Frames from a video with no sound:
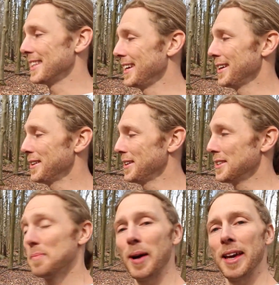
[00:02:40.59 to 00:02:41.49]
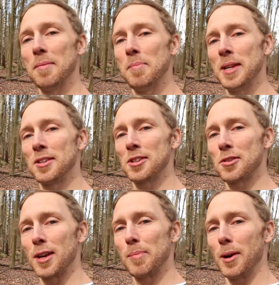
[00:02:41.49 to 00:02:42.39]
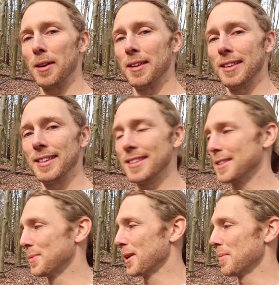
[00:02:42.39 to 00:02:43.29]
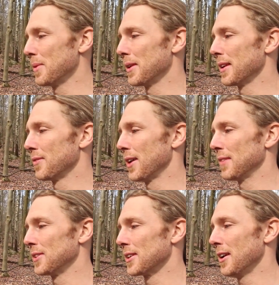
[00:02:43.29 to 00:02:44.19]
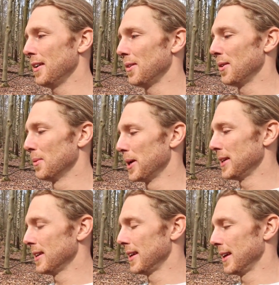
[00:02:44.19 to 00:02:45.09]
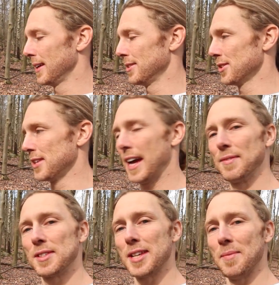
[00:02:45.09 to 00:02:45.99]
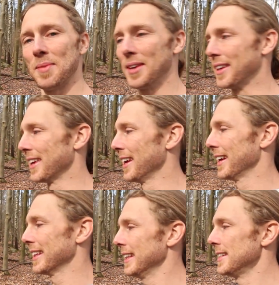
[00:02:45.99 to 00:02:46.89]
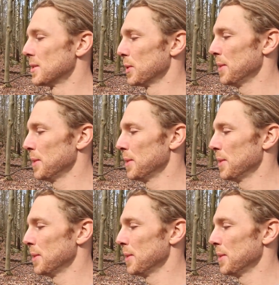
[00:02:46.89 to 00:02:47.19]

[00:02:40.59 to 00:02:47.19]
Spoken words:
here is my miniature tripod, and this is what I bring if I have to cut all weight and just have something at least with